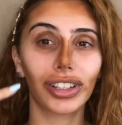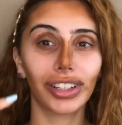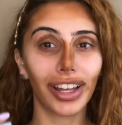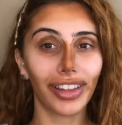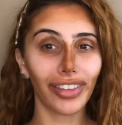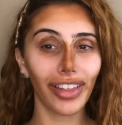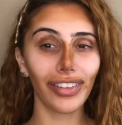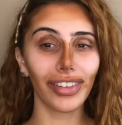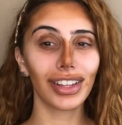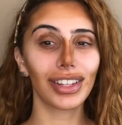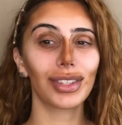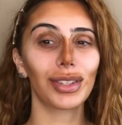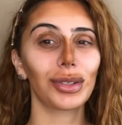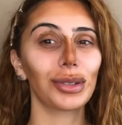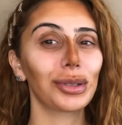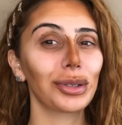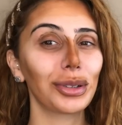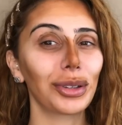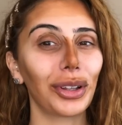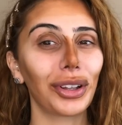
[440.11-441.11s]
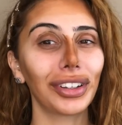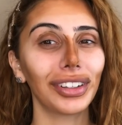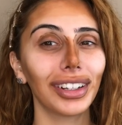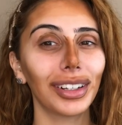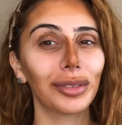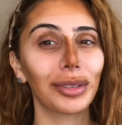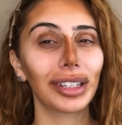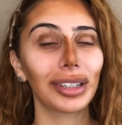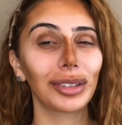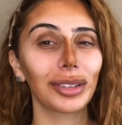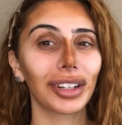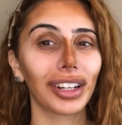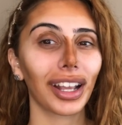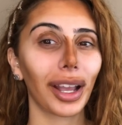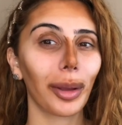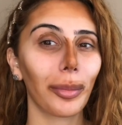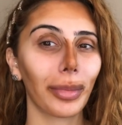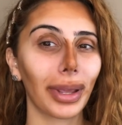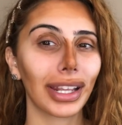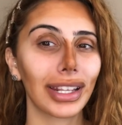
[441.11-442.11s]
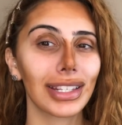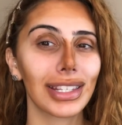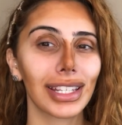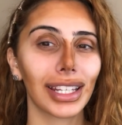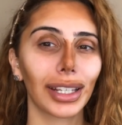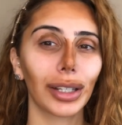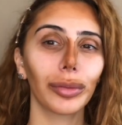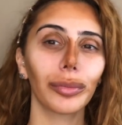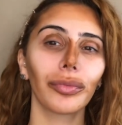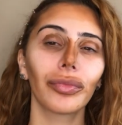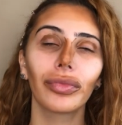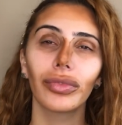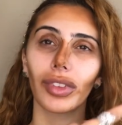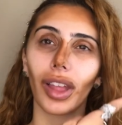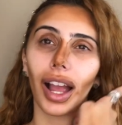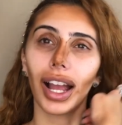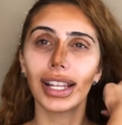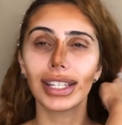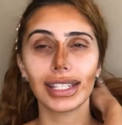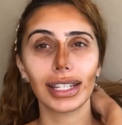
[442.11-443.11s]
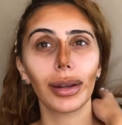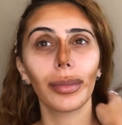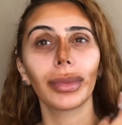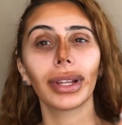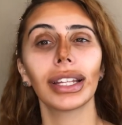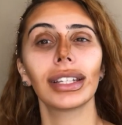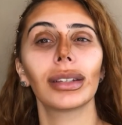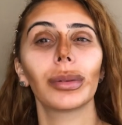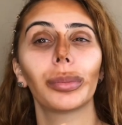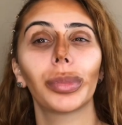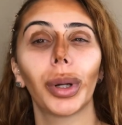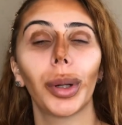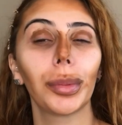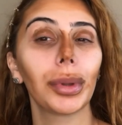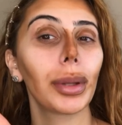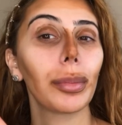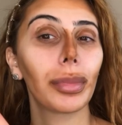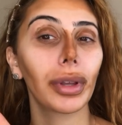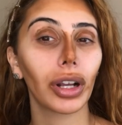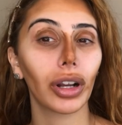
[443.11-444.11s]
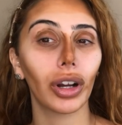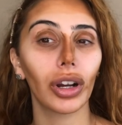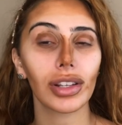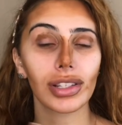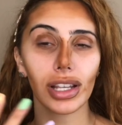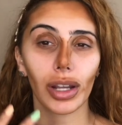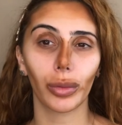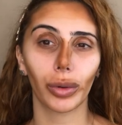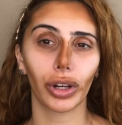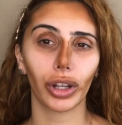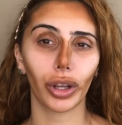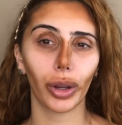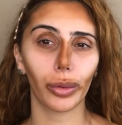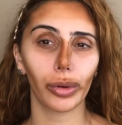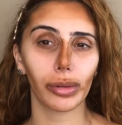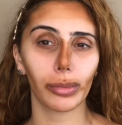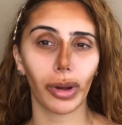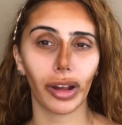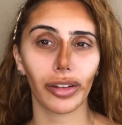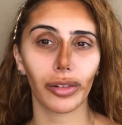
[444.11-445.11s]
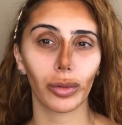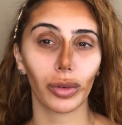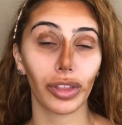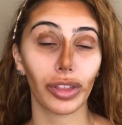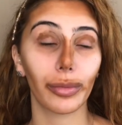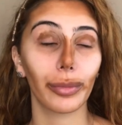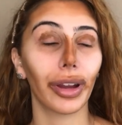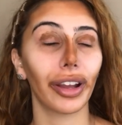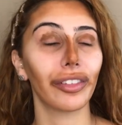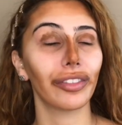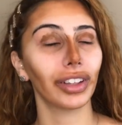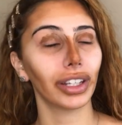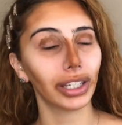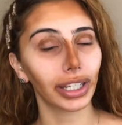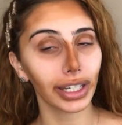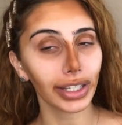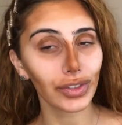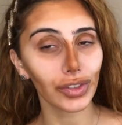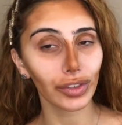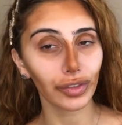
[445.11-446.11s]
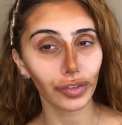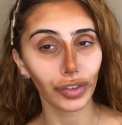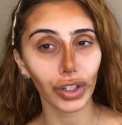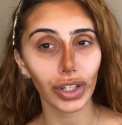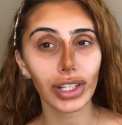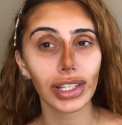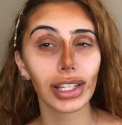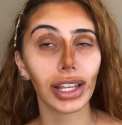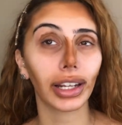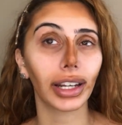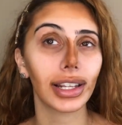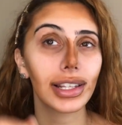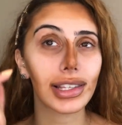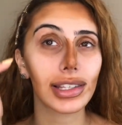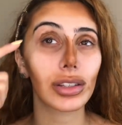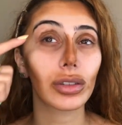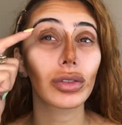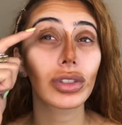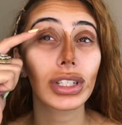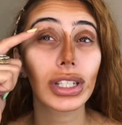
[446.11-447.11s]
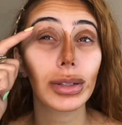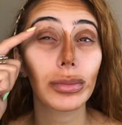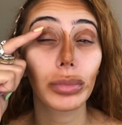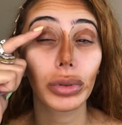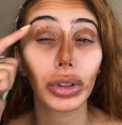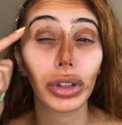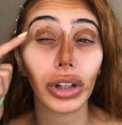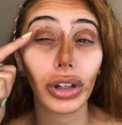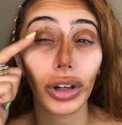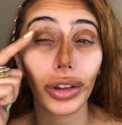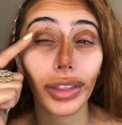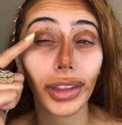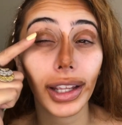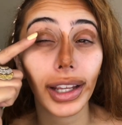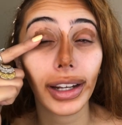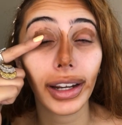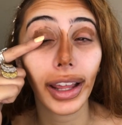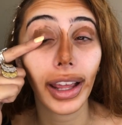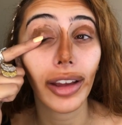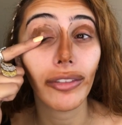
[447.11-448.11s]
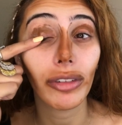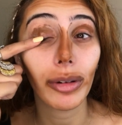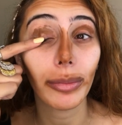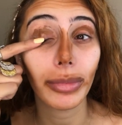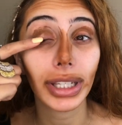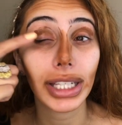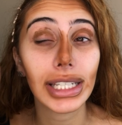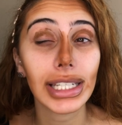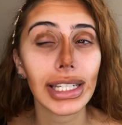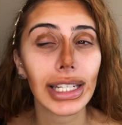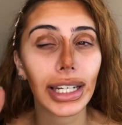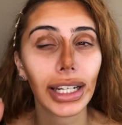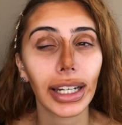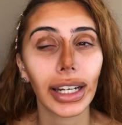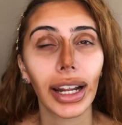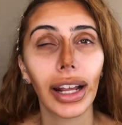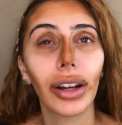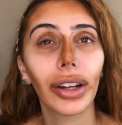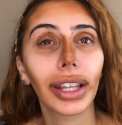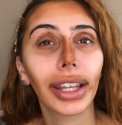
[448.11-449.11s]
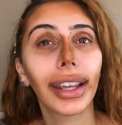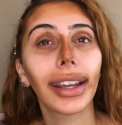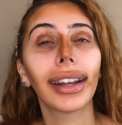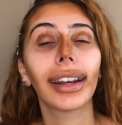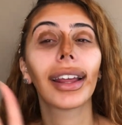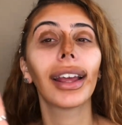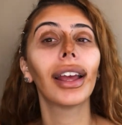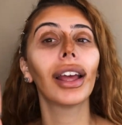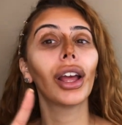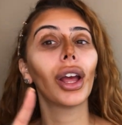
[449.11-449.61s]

So now that that's all on and we look amazing, I didn't blend it probably because I want to go in my with my foundation first and I still did put it on there and I haven't blended it out yet.